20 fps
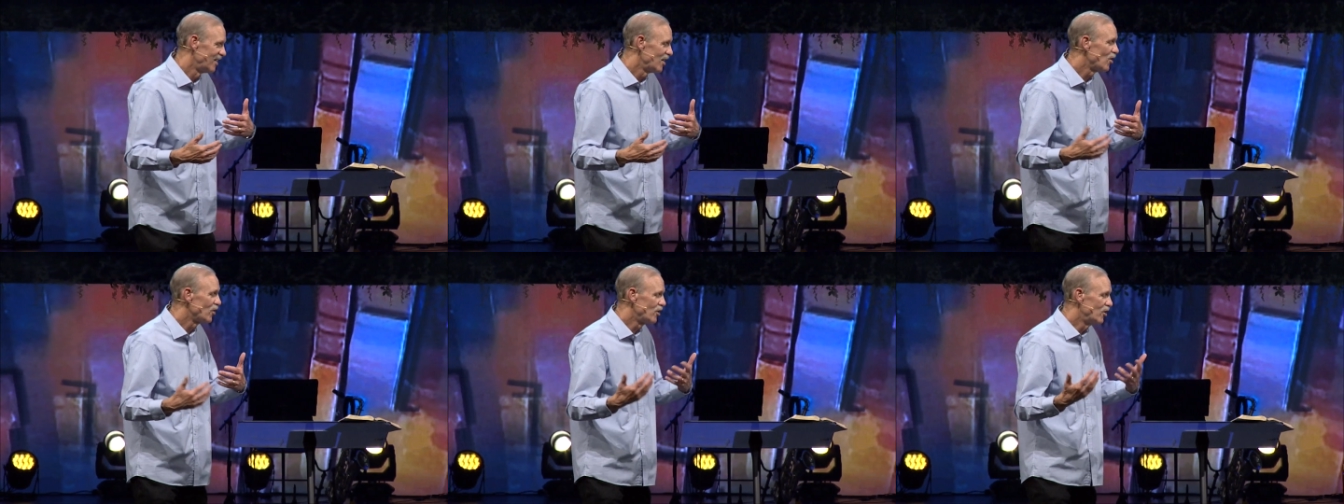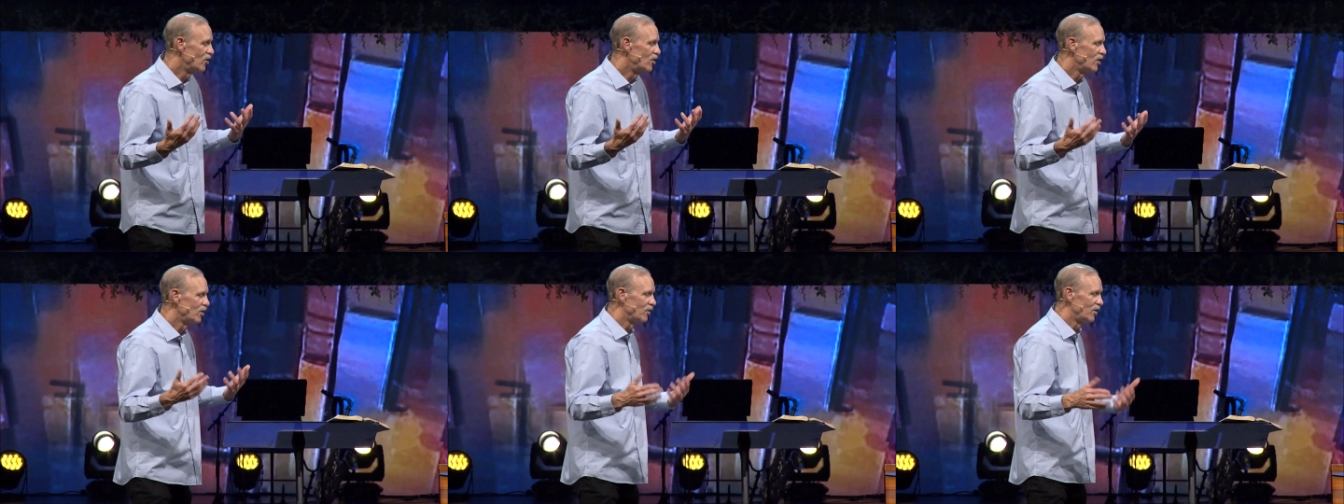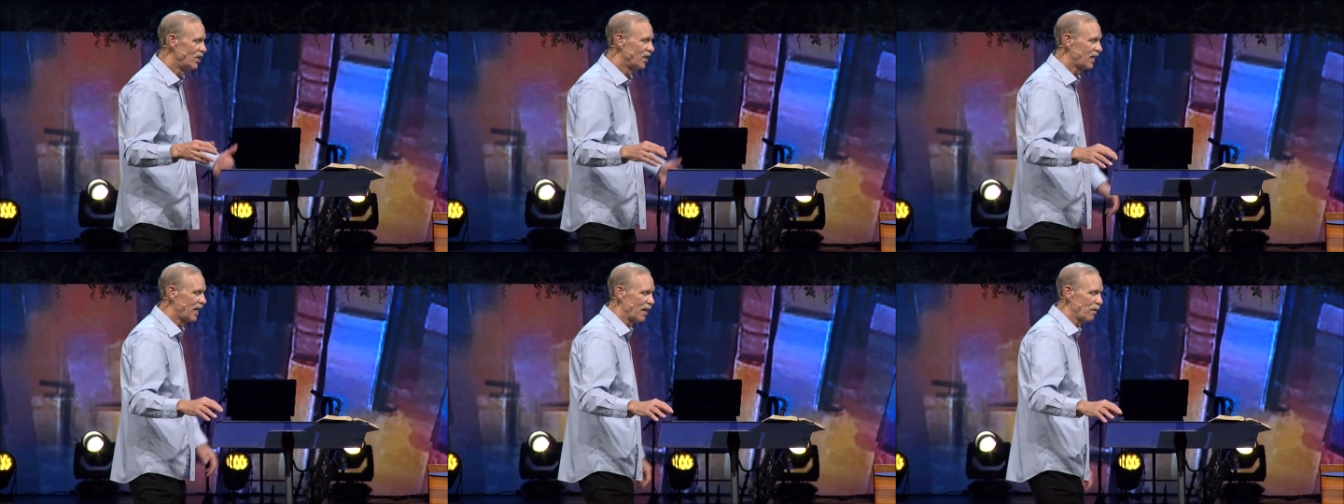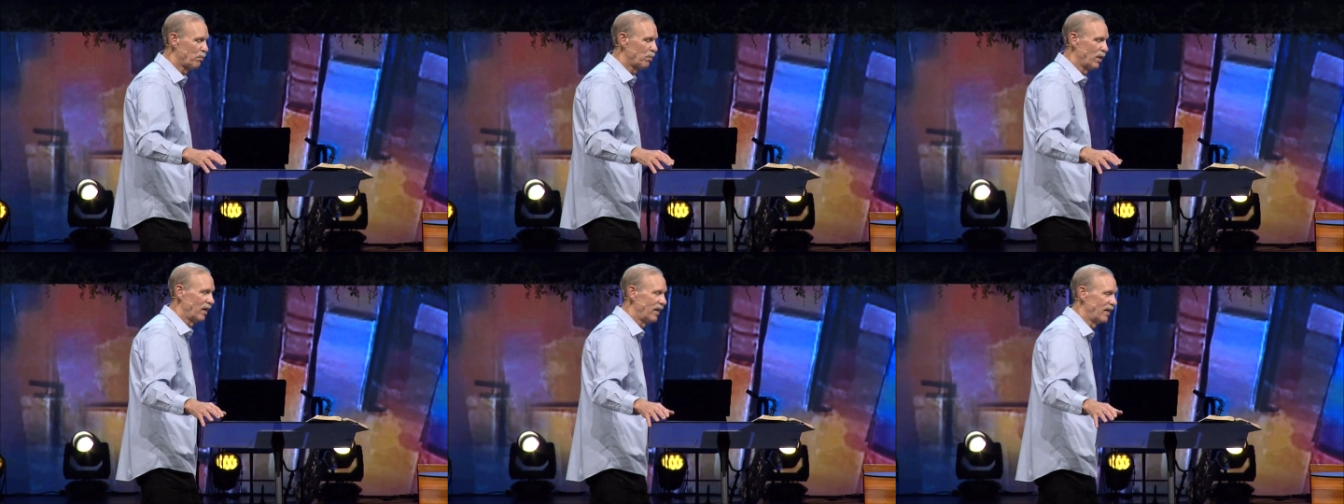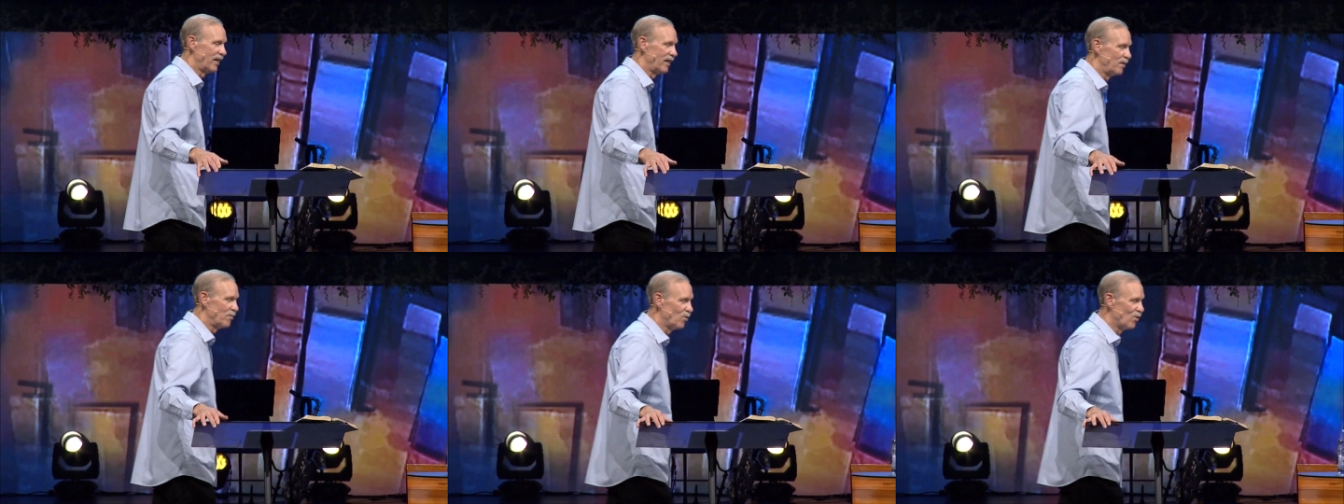No, you do, and you can't
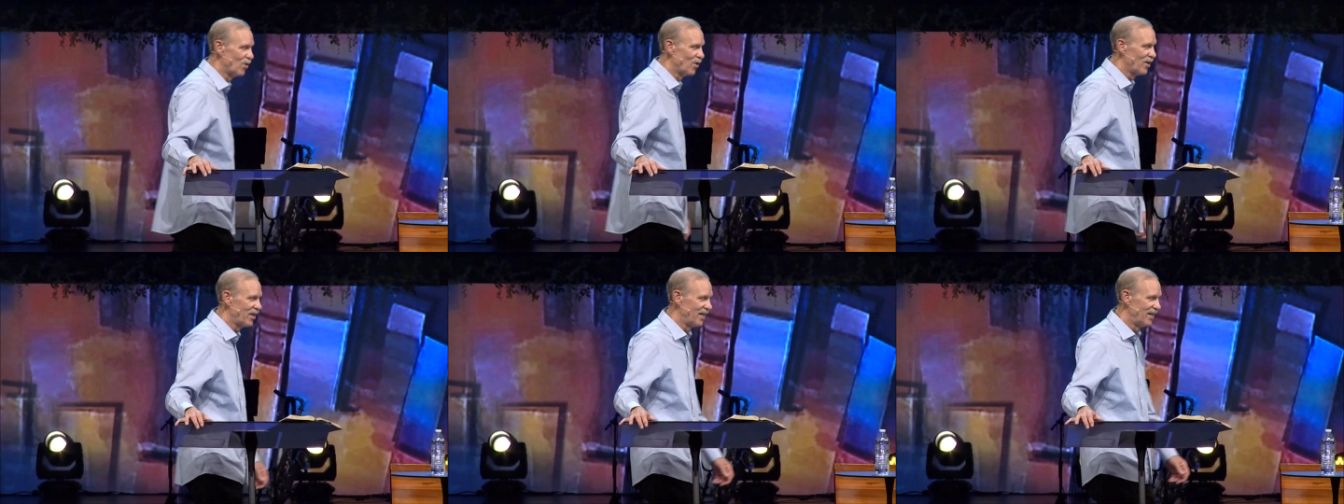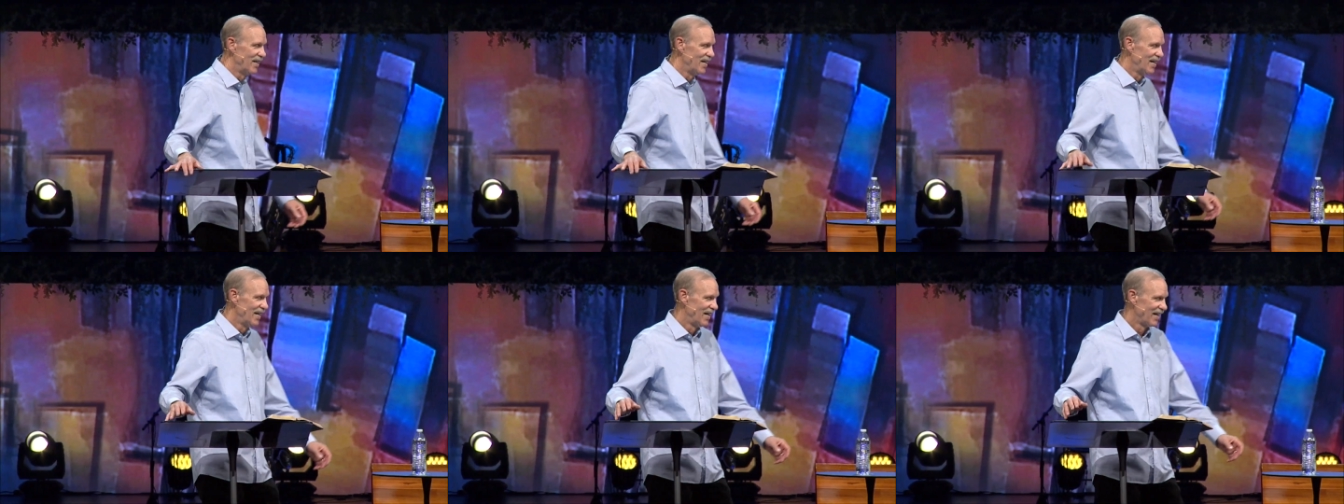play anymore, and